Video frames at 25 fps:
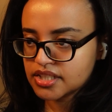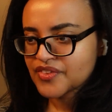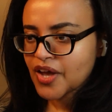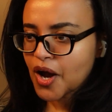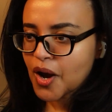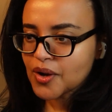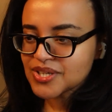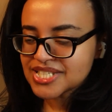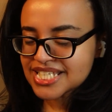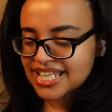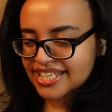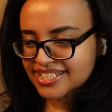
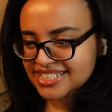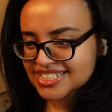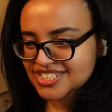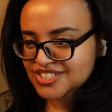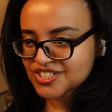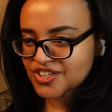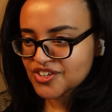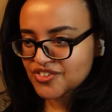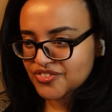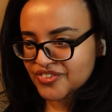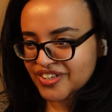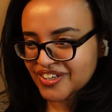Oh, is he like
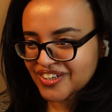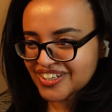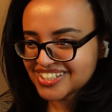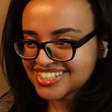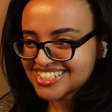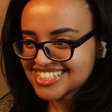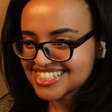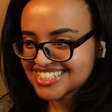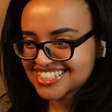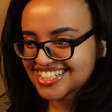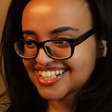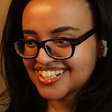surfing on
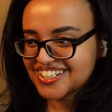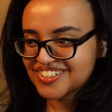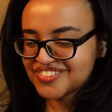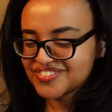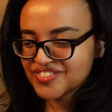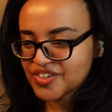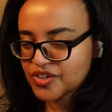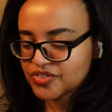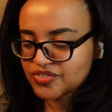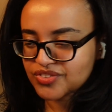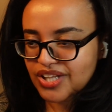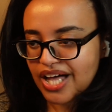his
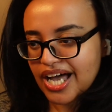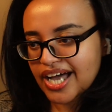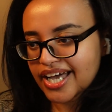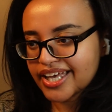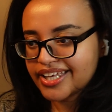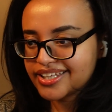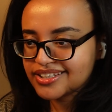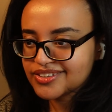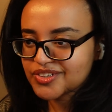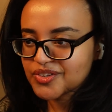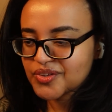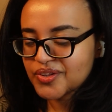or
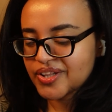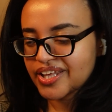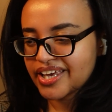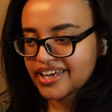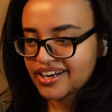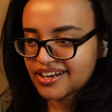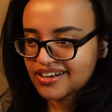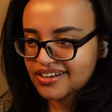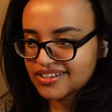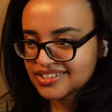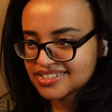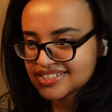flying through the
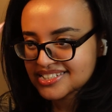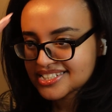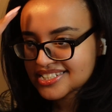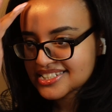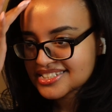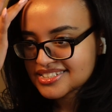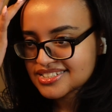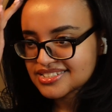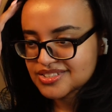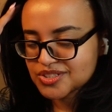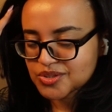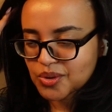air on his
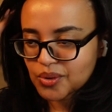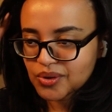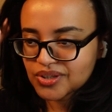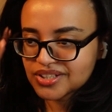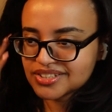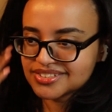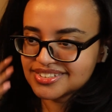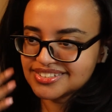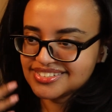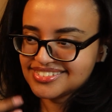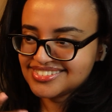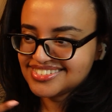
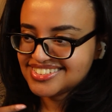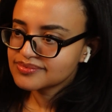sword?